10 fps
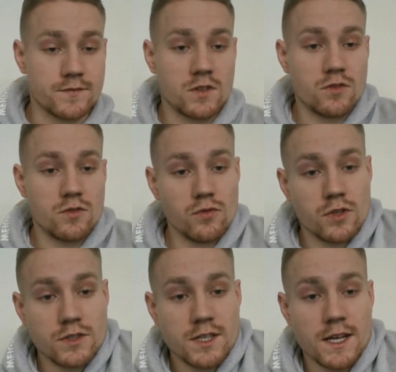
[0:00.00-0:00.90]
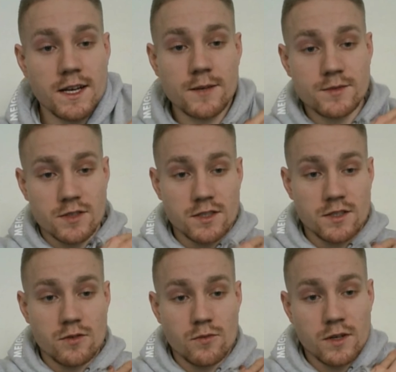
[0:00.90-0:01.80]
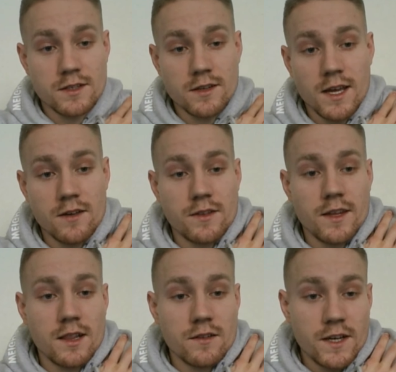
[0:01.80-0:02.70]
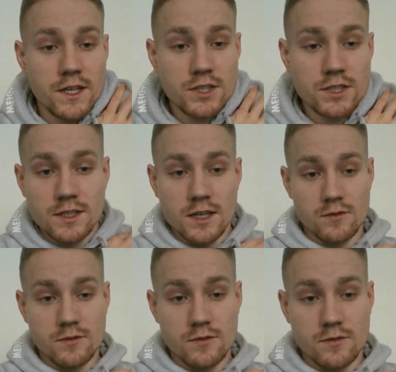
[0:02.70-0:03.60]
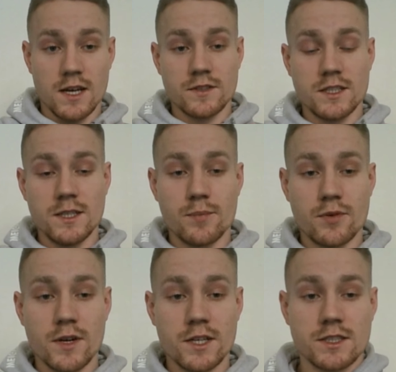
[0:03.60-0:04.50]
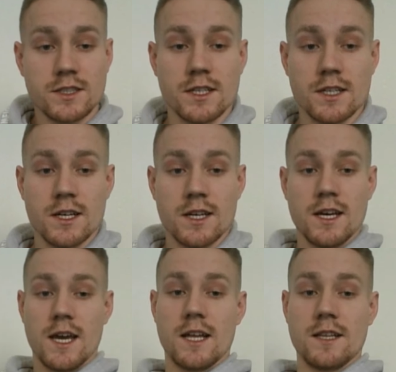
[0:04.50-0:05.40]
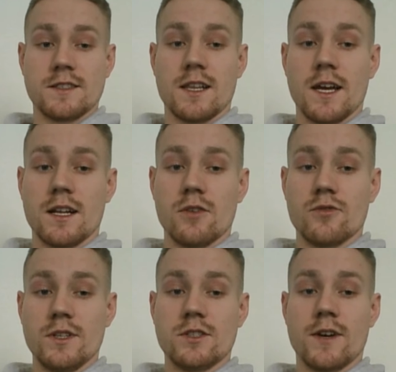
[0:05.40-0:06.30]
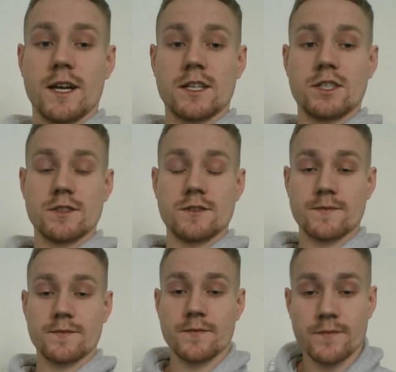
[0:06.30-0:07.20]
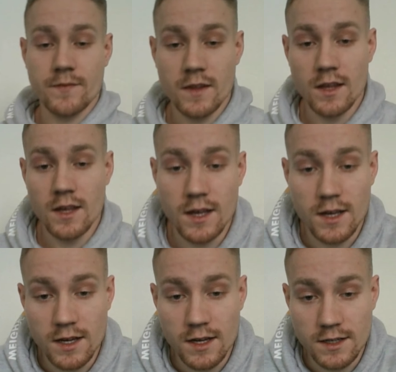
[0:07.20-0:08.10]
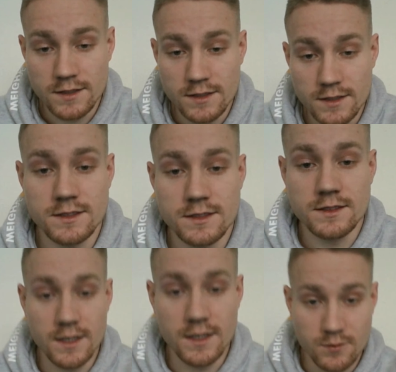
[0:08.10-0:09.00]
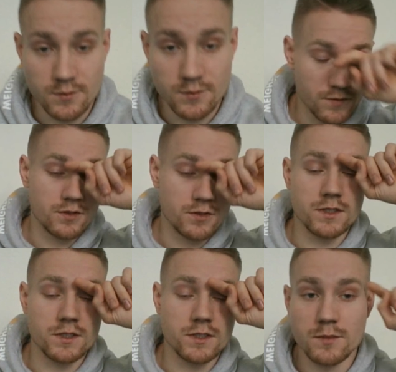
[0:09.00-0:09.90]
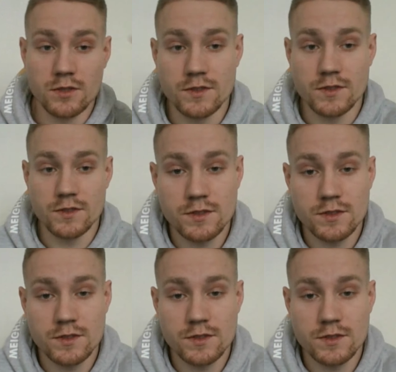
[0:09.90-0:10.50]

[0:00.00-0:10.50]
to to rotate up. So I don't want to have an elevation. I want to have a depression and a slightly retraction. And that is what I focus on the most.